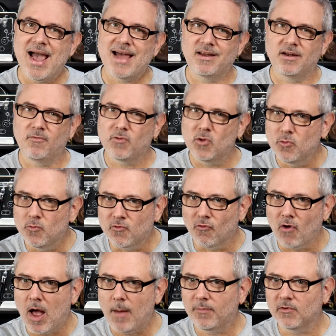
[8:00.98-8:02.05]
added a few
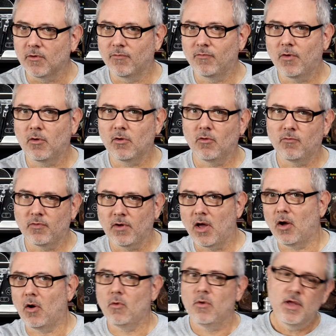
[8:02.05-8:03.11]
drops of
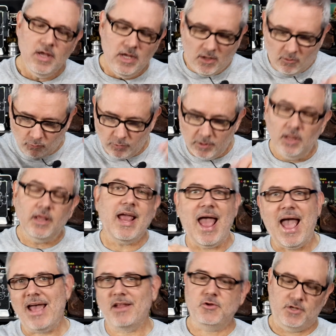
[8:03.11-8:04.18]
Photo-Flo, really
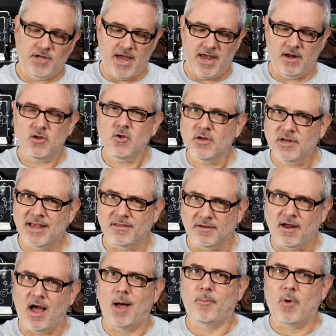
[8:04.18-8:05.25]
agitate it. You can take the
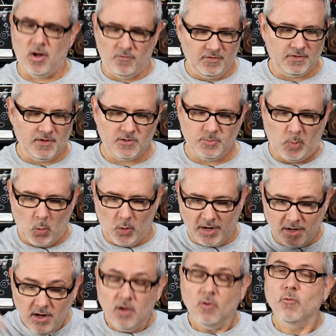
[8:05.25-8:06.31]
top off at this point.